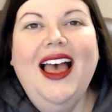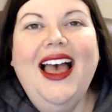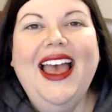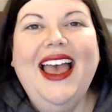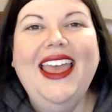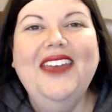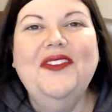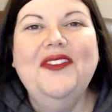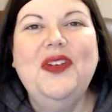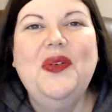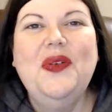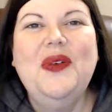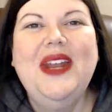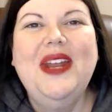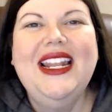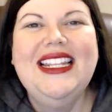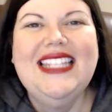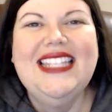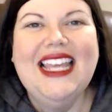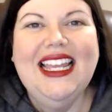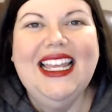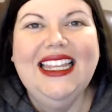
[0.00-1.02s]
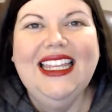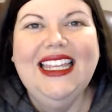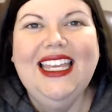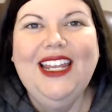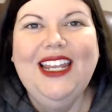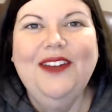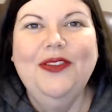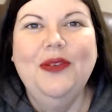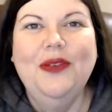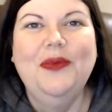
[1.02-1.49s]
everyone, it's
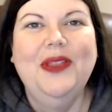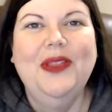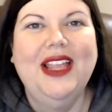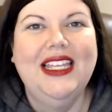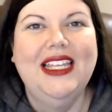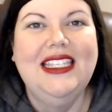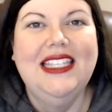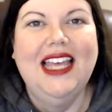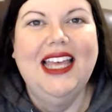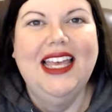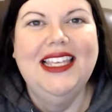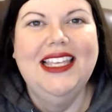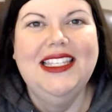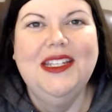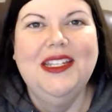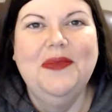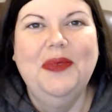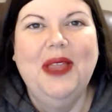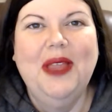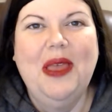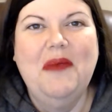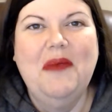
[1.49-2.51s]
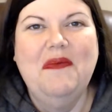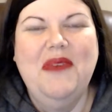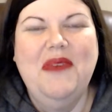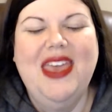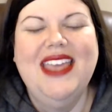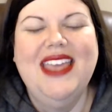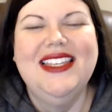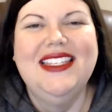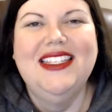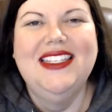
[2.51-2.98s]
Eileen from Plus Size to Plant
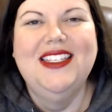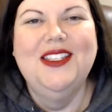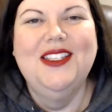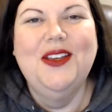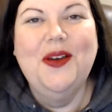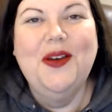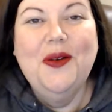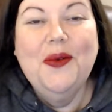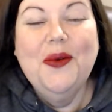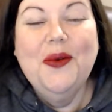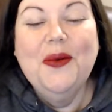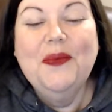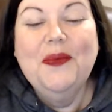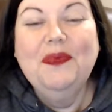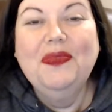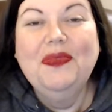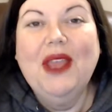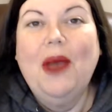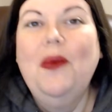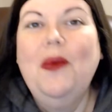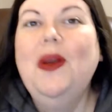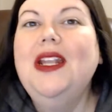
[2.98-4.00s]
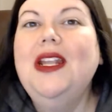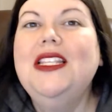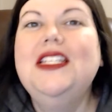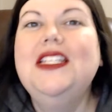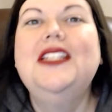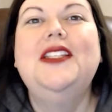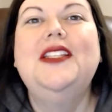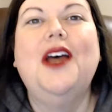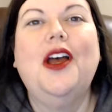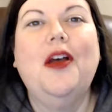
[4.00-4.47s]
Based. So, I wanted to
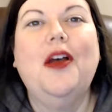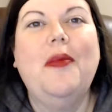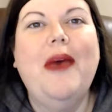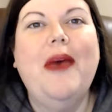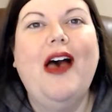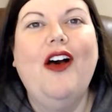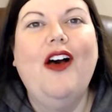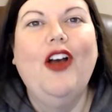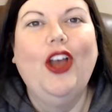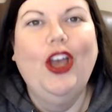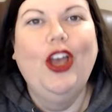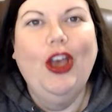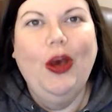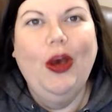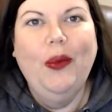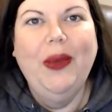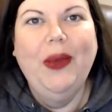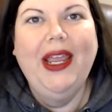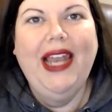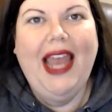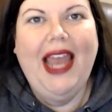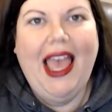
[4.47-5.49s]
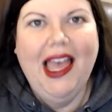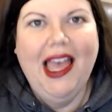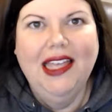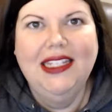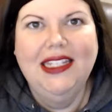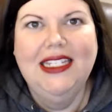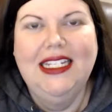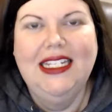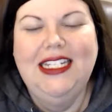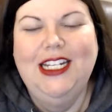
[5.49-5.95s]
talk about going out
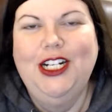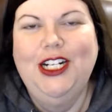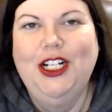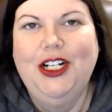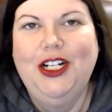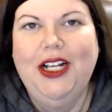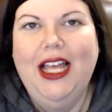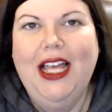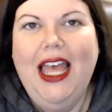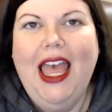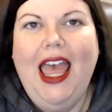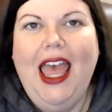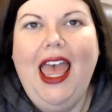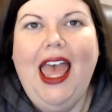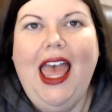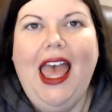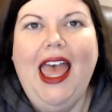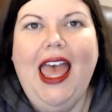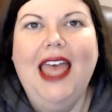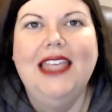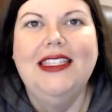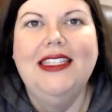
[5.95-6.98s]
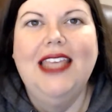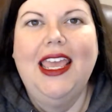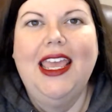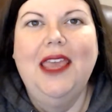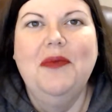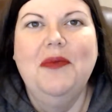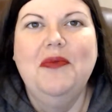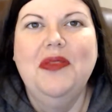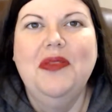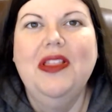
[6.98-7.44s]
to dinner as
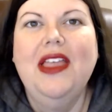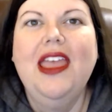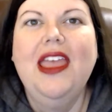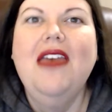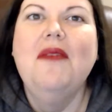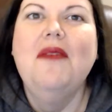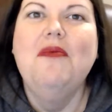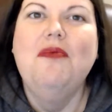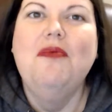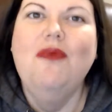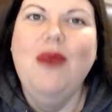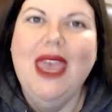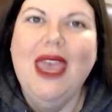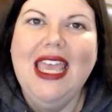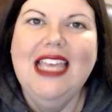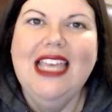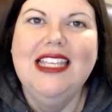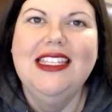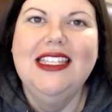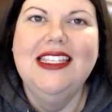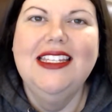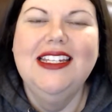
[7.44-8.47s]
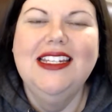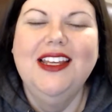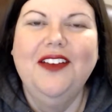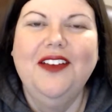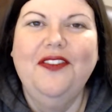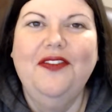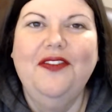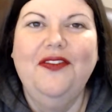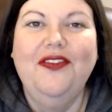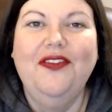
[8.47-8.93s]
a plant based,
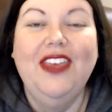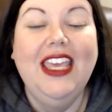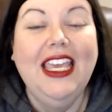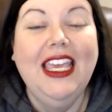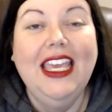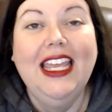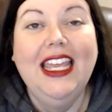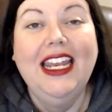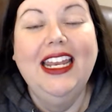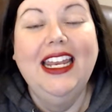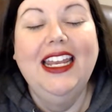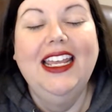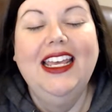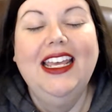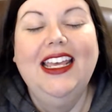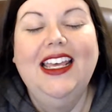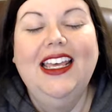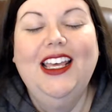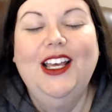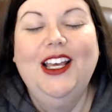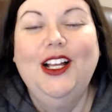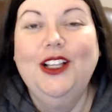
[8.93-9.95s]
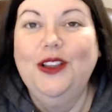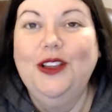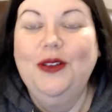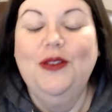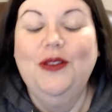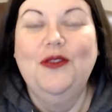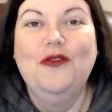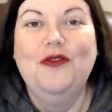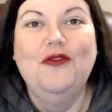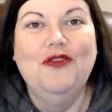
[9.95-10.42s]
vegan,
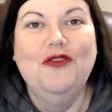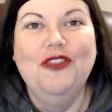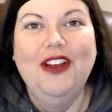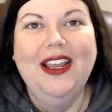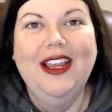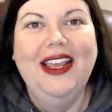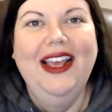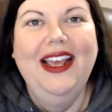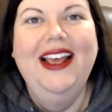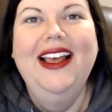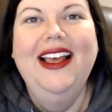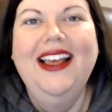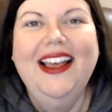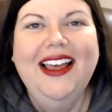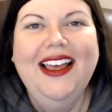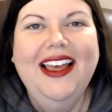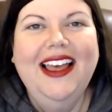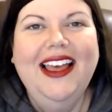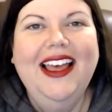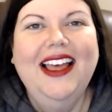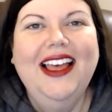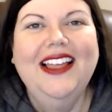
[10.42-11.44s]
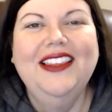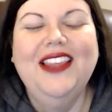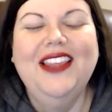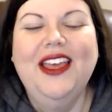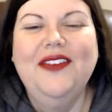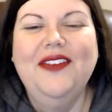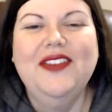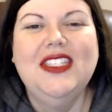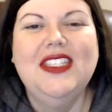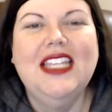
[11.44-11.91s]
gluten free
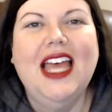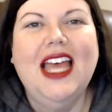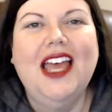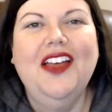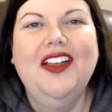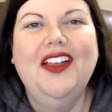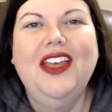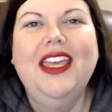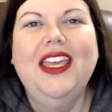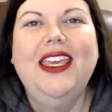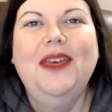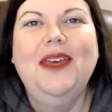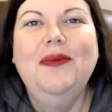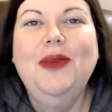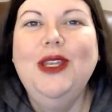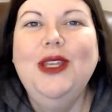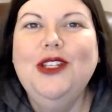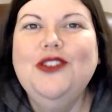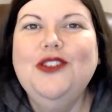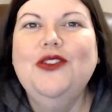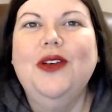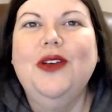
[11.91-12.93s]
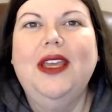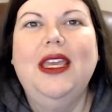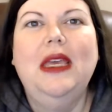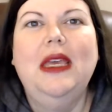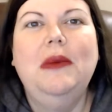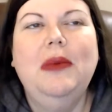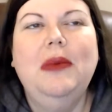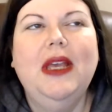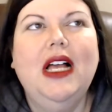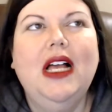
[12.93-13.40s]
lifestyle. It can be tricky
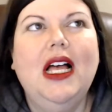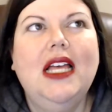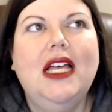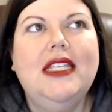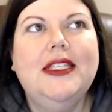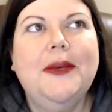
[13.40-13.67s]
because,